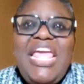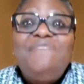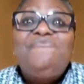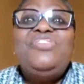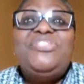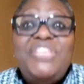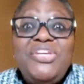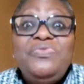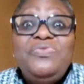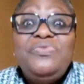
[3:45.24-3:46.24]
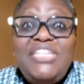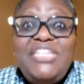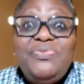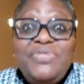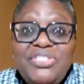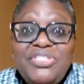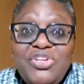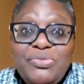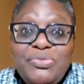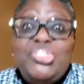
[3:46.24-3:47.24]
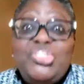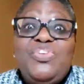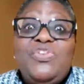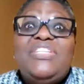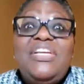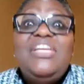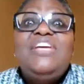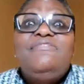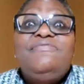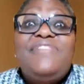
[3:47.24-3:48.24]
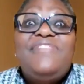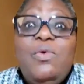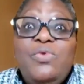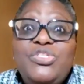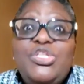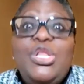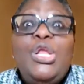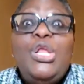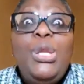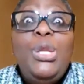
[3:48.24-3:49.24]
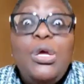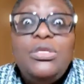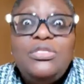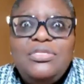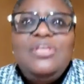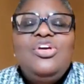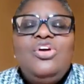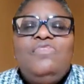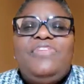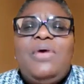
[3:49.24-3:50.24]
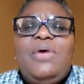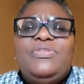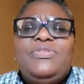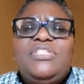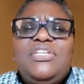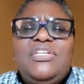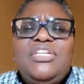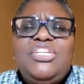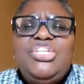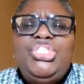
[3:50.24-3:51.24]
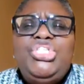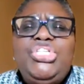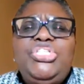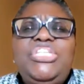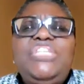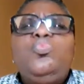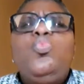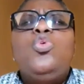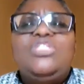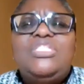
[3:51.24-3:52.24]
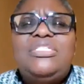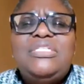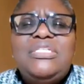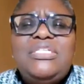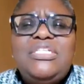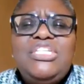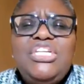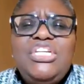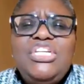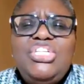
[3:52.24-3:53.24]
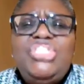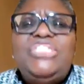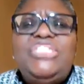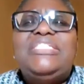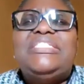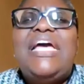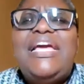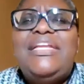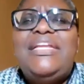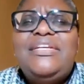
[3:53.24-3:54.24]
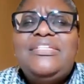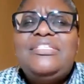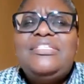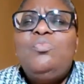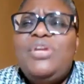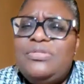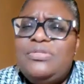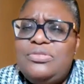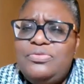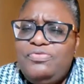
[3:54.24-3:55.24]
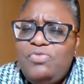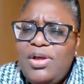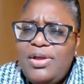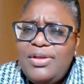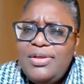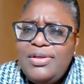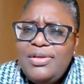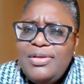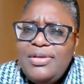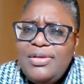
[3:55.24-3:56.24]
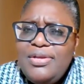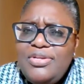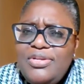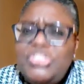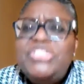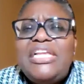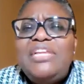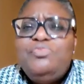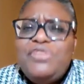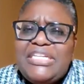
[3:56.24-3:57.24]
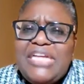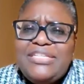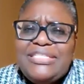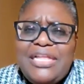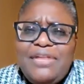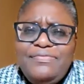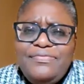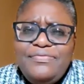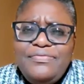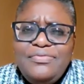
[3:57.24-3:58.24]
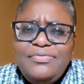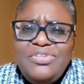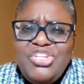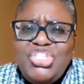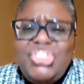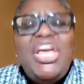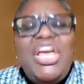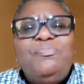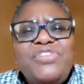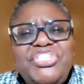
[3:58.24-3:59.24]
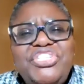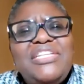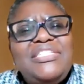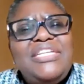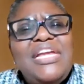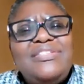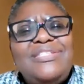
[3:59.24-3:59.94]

Every single day she was in the hospital, she got flowers, lots of flowers. She did what she desired someone else to do for her. She celebrated herself. She appreciated